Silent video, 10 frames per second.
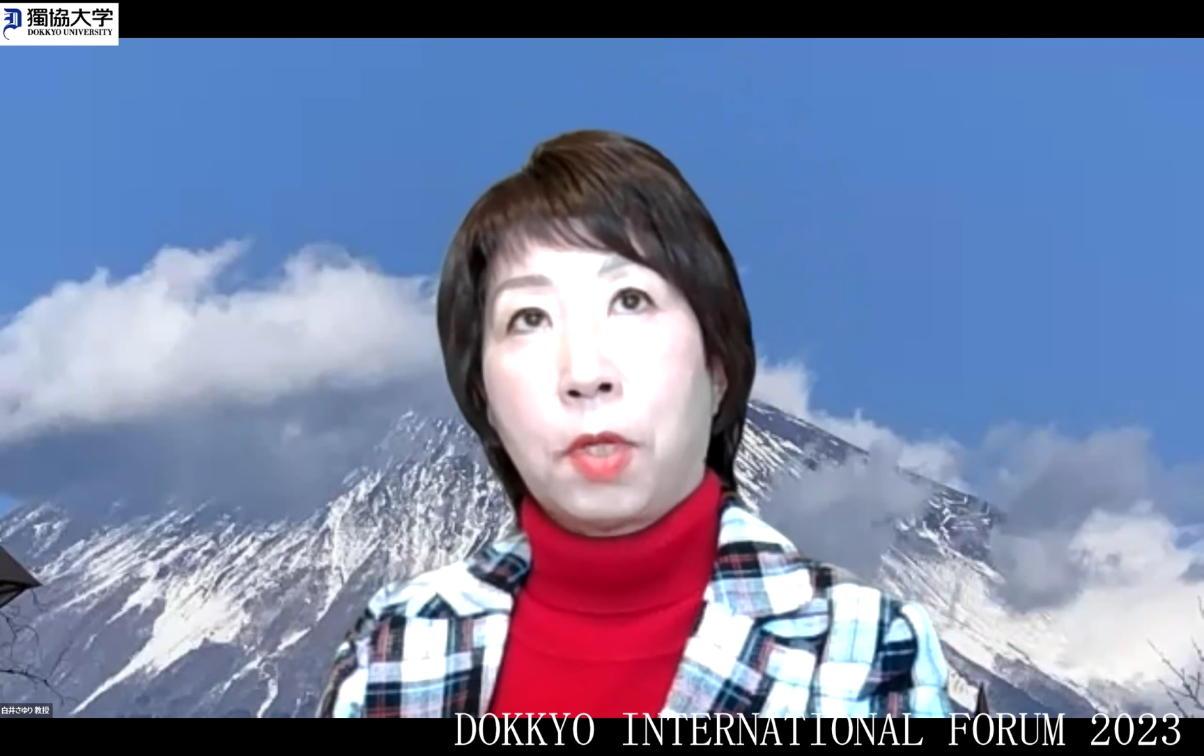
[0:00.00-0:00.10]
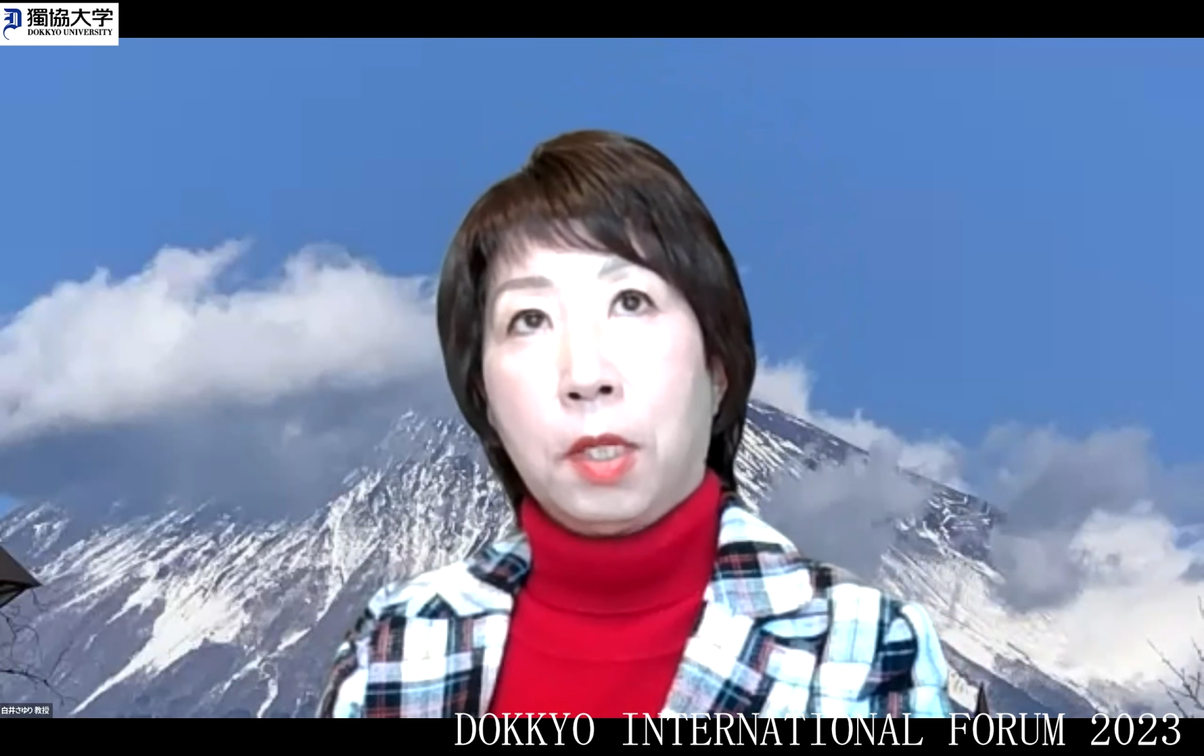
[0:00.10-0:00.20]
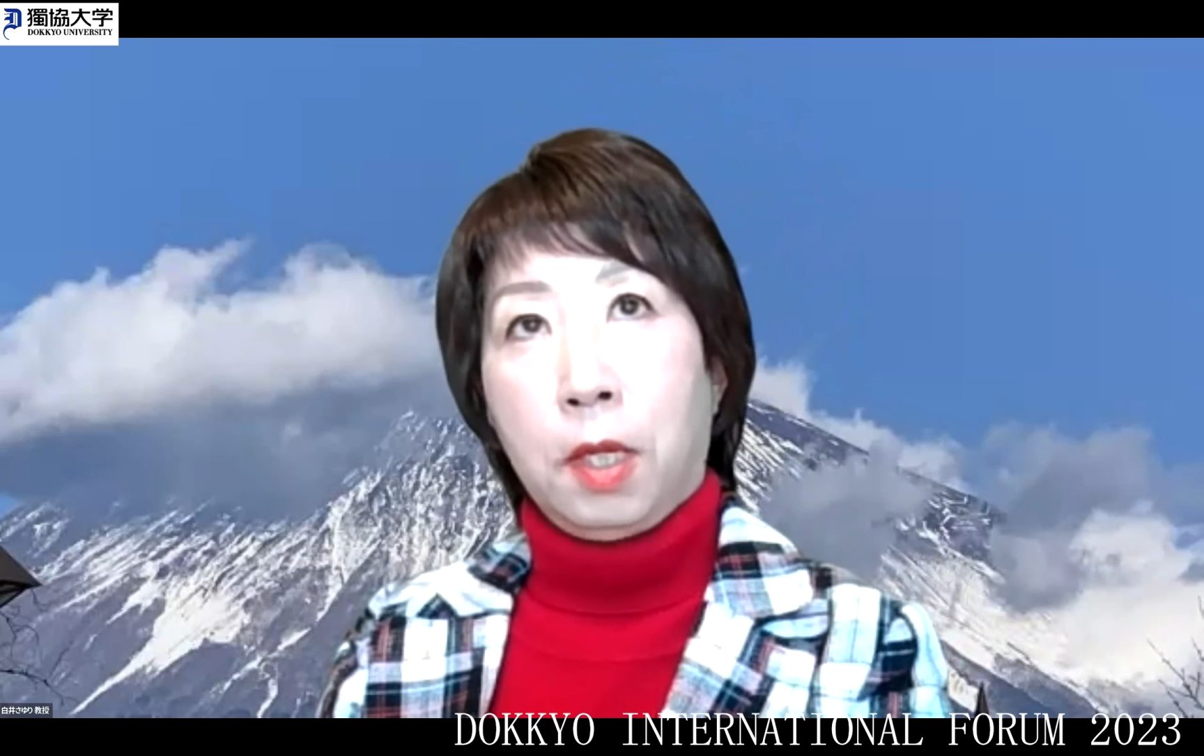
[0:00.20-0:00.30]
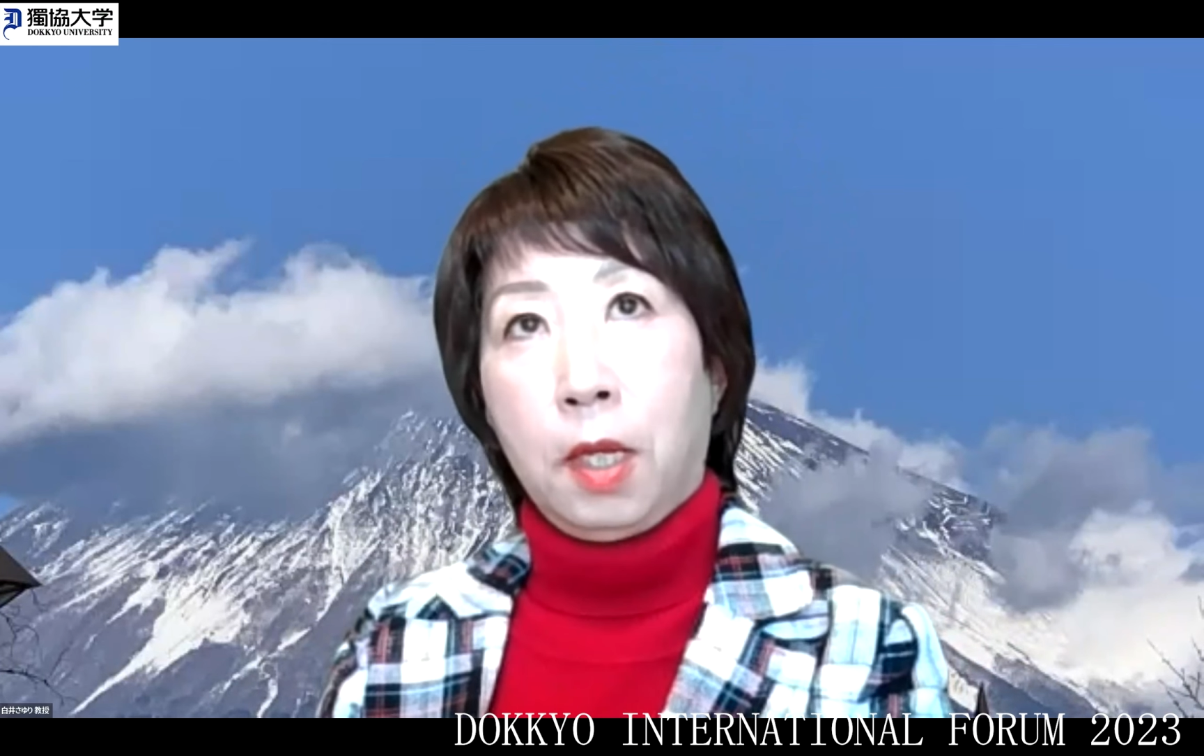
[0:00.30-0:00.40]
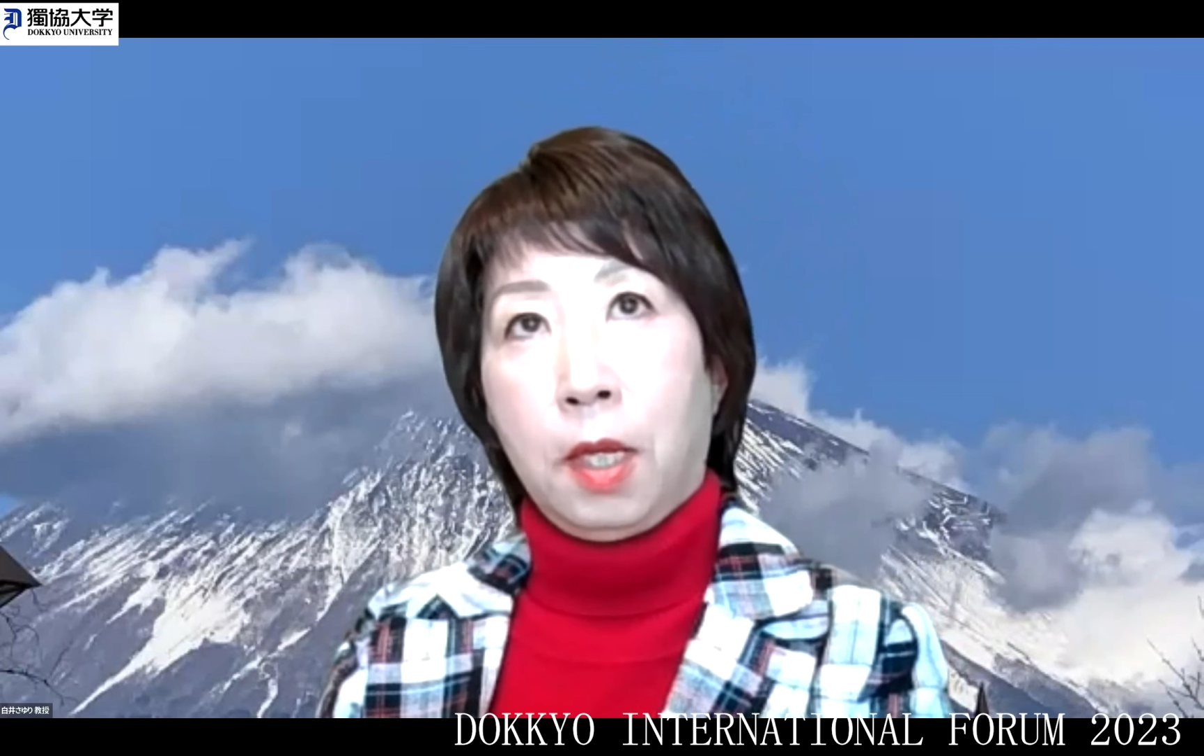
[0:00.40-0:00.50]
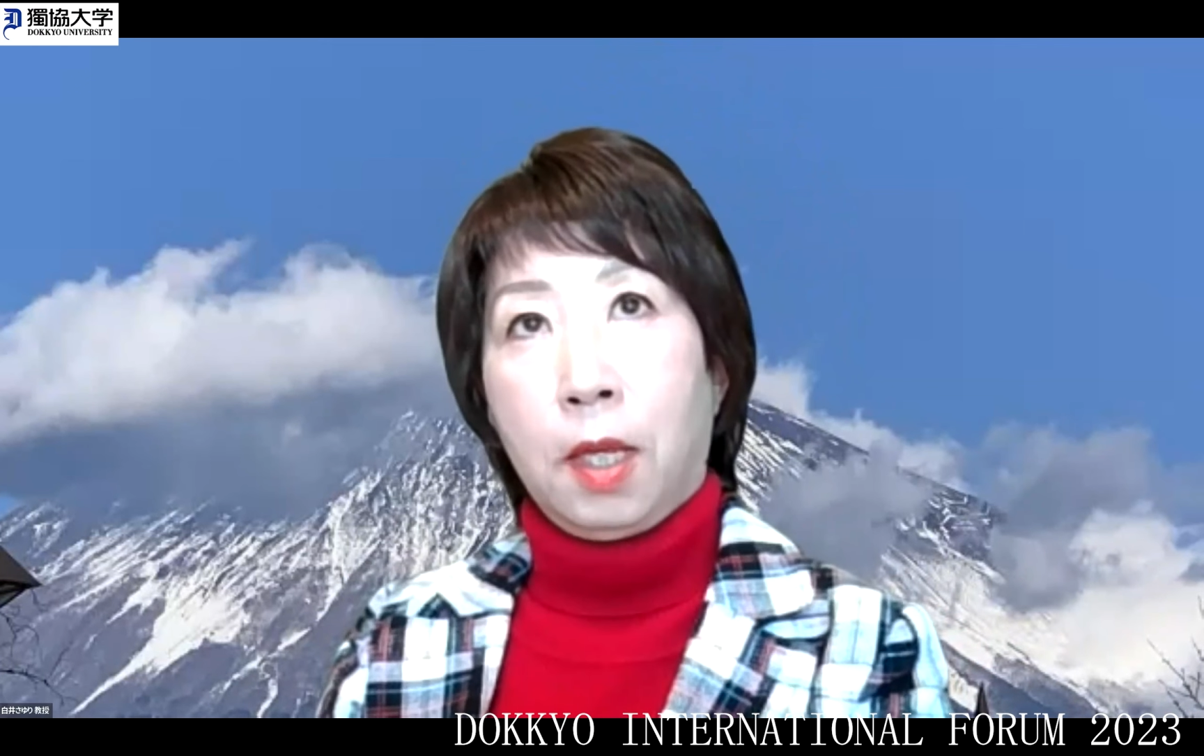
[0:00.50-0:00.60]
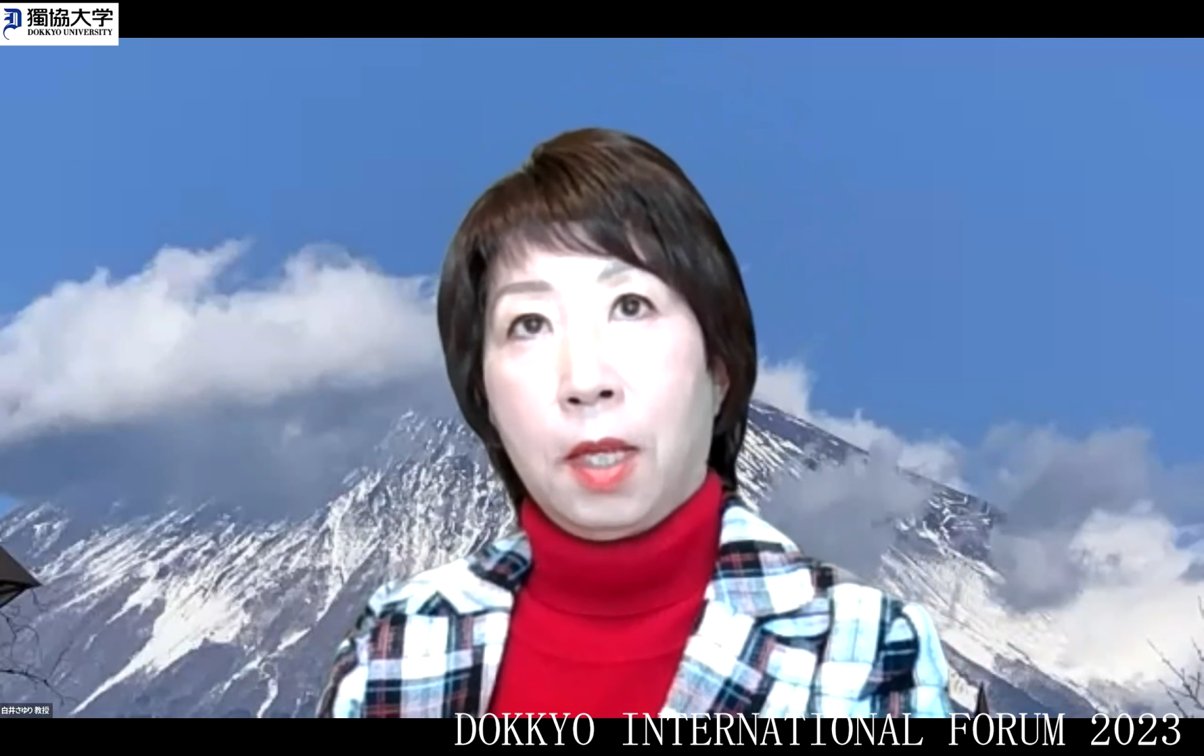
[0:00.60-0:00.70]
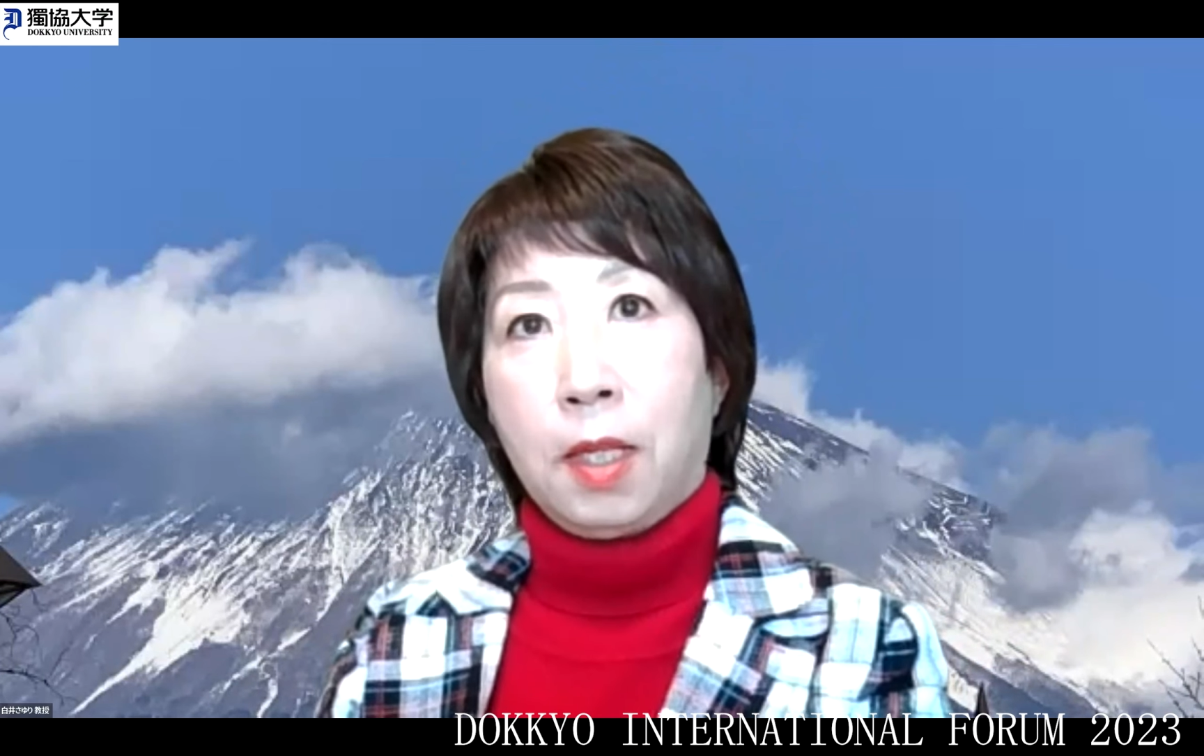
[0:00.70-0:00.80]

coming up with the